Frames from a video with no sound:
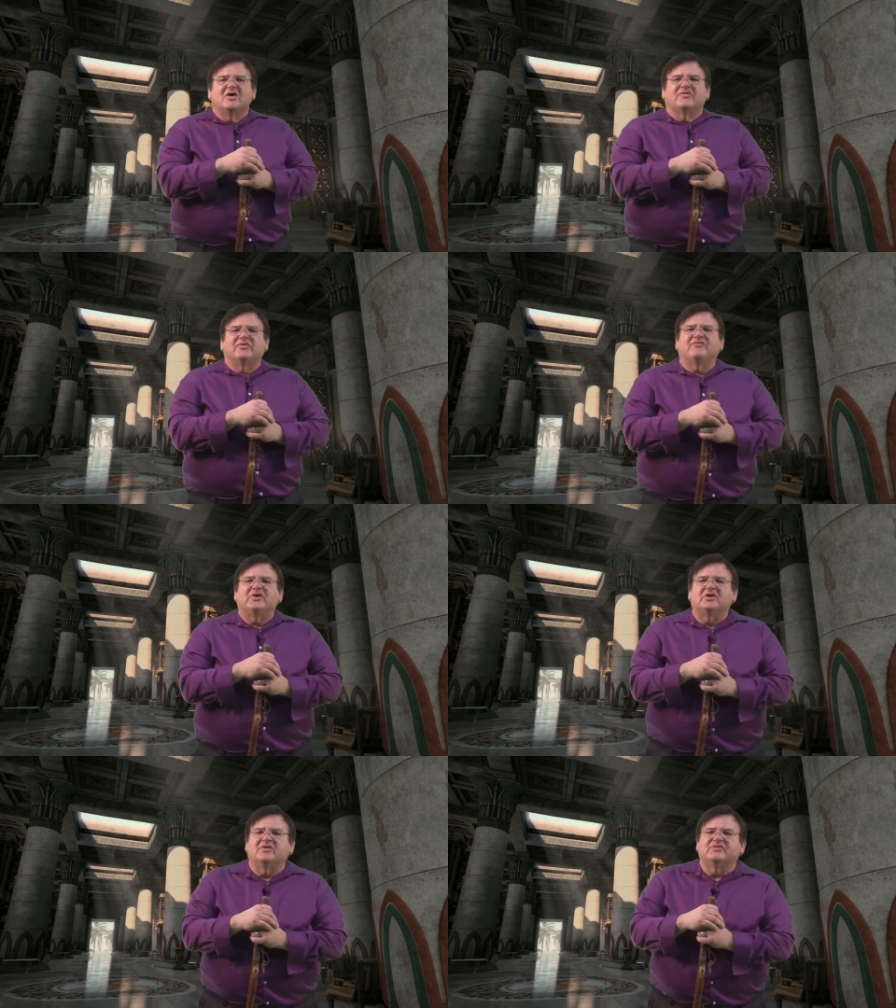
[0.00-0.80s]
from the
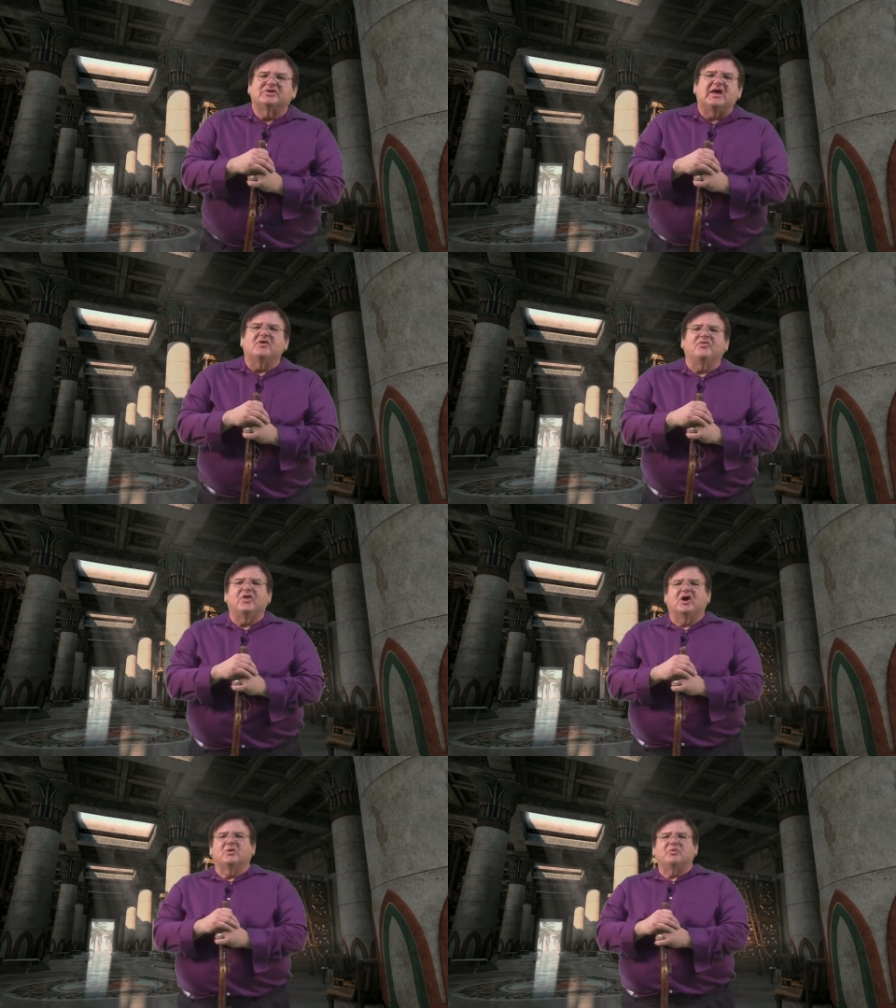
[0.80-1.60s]
field of
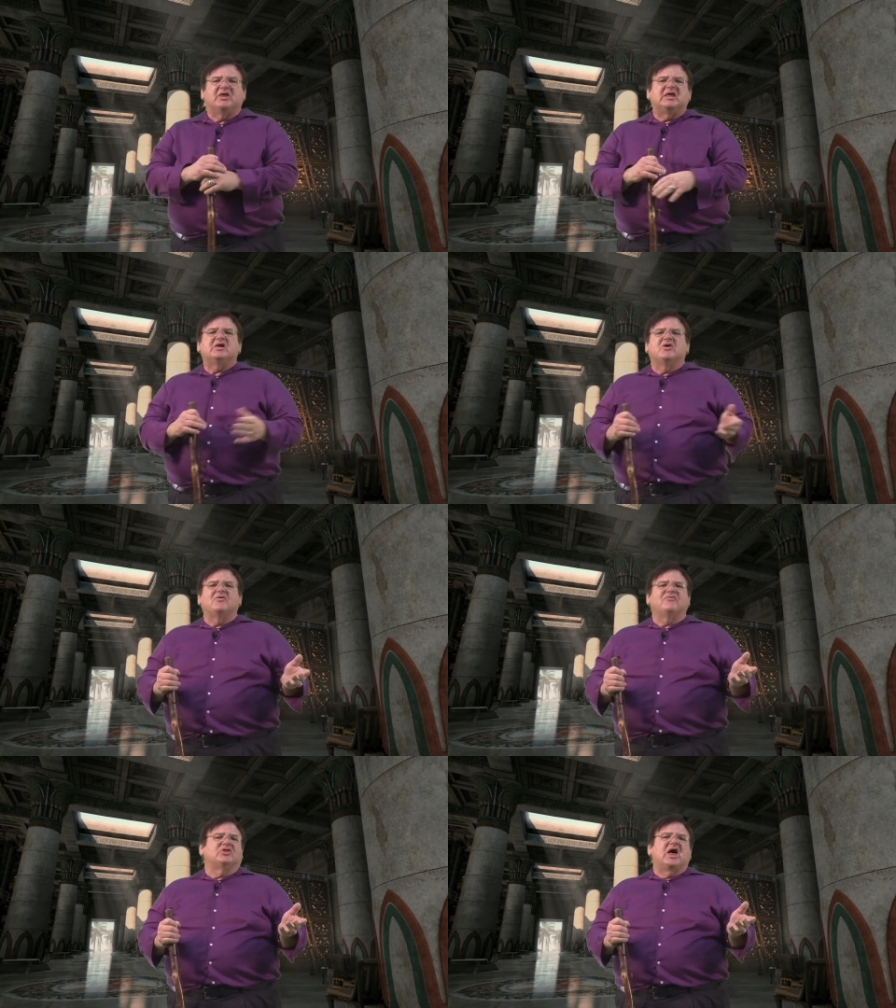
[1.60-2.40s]
psychotherapy,
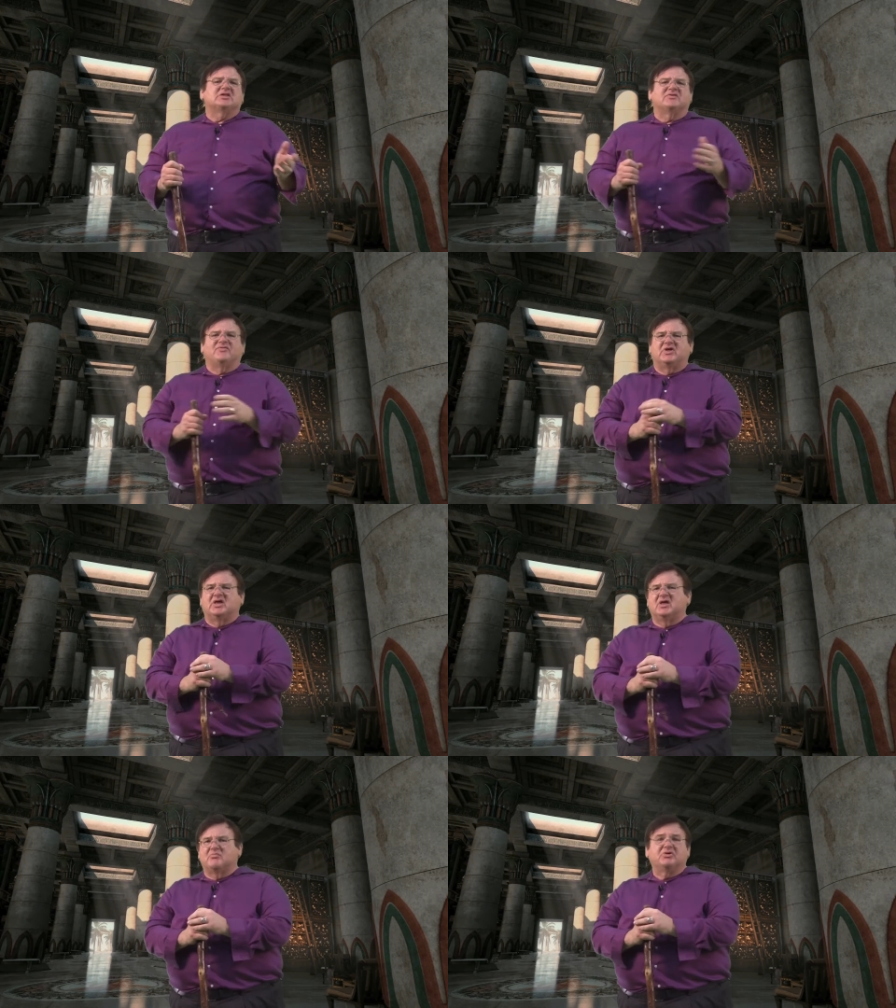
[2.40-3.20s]

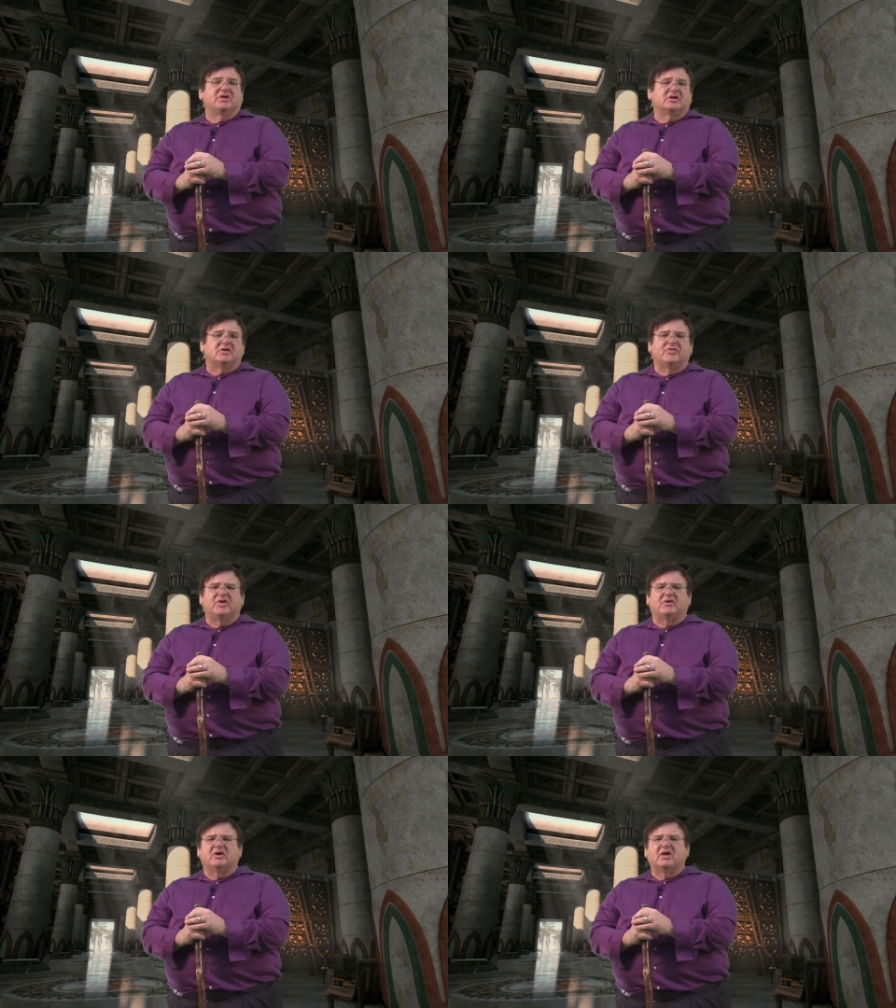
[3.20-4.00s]
eco-philosophy, political
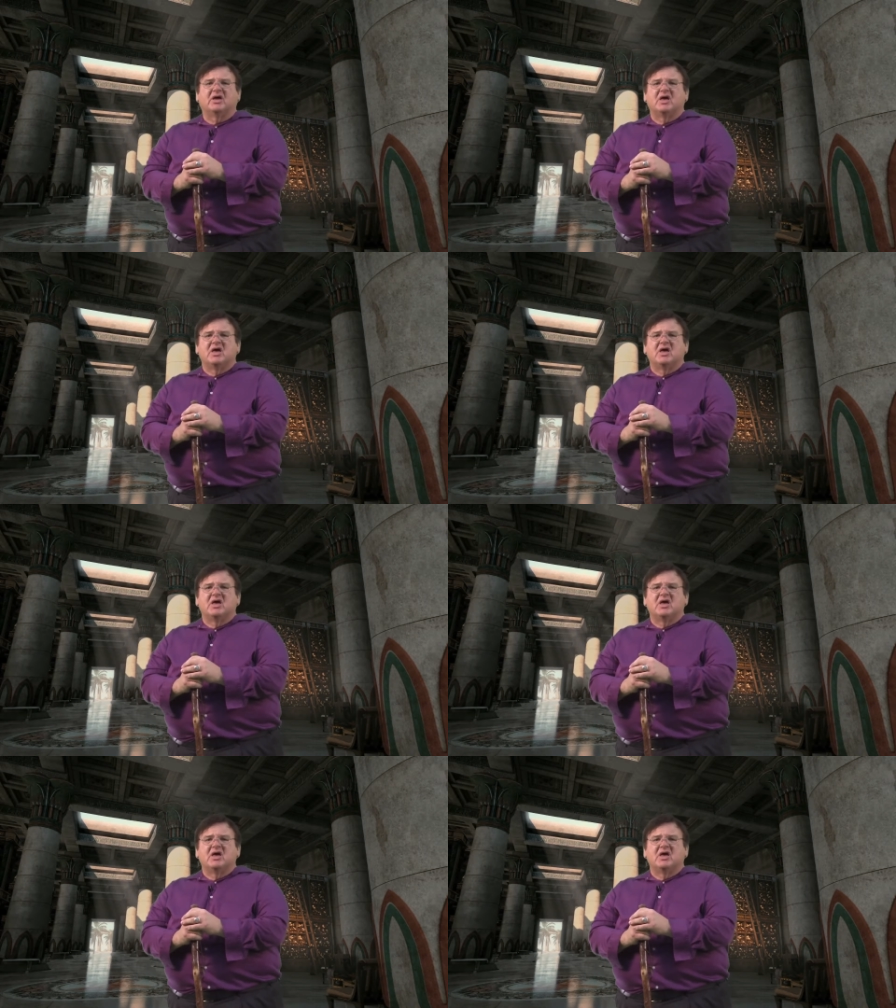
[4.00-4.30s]
theory,